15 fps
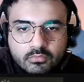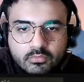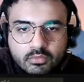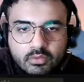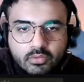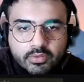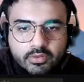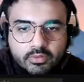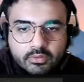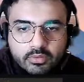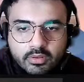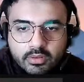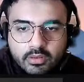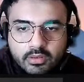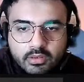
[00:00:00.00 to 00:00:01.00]
Okay, so
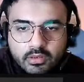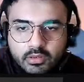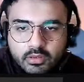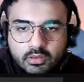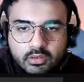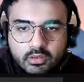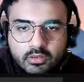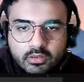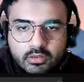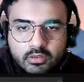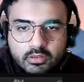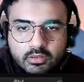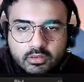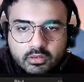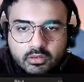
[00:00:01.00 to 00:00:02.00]
I
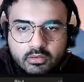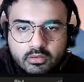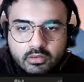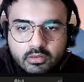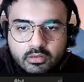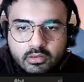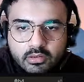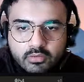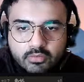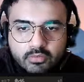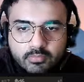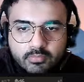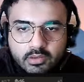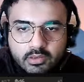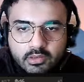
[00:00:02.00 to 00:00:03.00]
did not
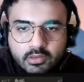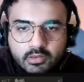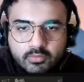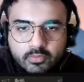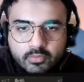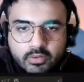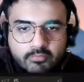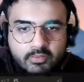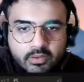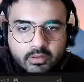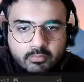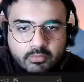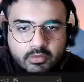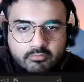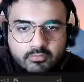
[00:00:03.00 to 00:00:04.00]
play very well, I
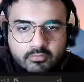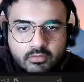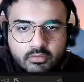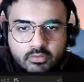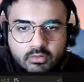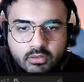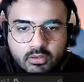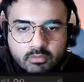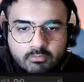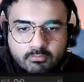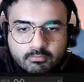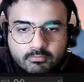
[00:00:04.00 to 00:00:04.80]
believe, in this game.